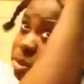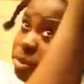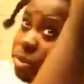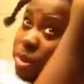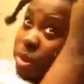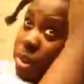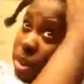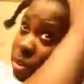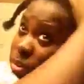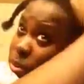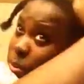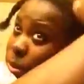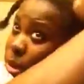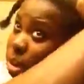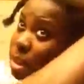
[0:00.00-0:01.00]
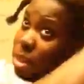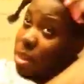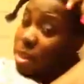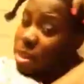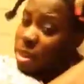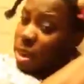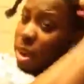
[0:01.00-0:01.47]
once I've
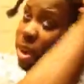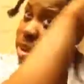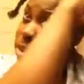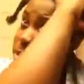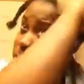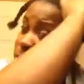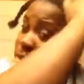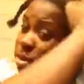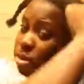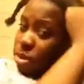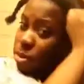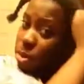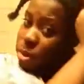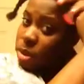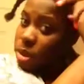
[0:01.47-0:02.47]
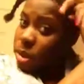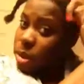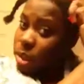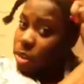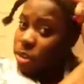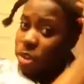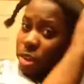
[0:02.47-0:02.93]
applied that all throughout the
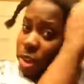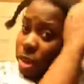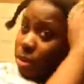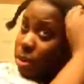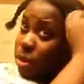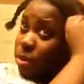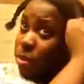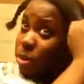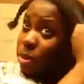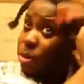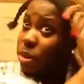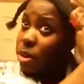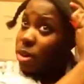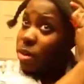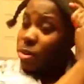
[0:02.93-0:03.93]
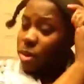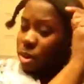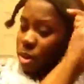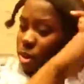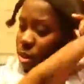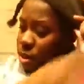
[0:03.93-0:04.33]
section that I'm going to be working with,